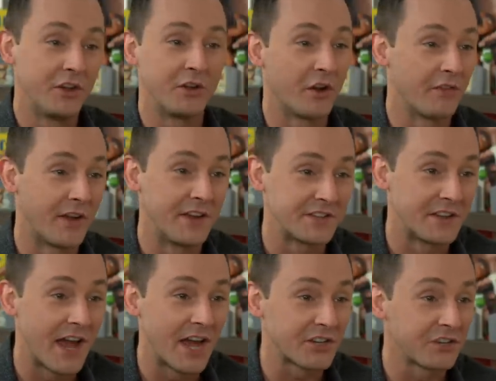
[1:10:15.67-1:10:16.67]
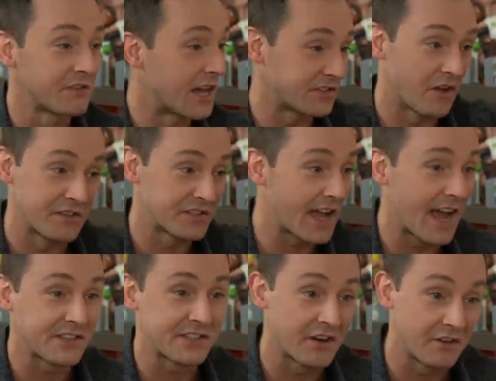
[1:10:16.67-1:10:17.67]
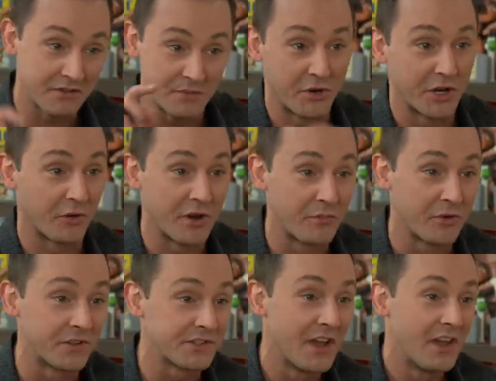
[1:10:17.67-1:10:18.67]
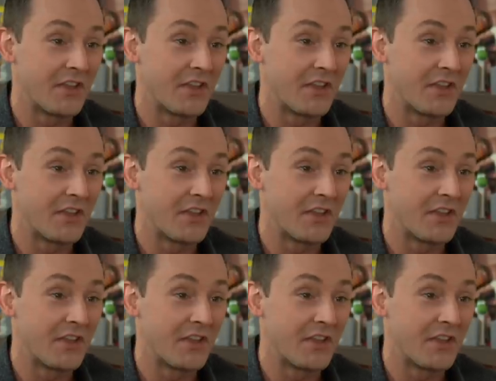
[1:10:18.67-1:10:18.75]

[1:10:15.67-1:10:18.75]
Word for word: you go to Fantasy National, has all the stats there, you put your inputs,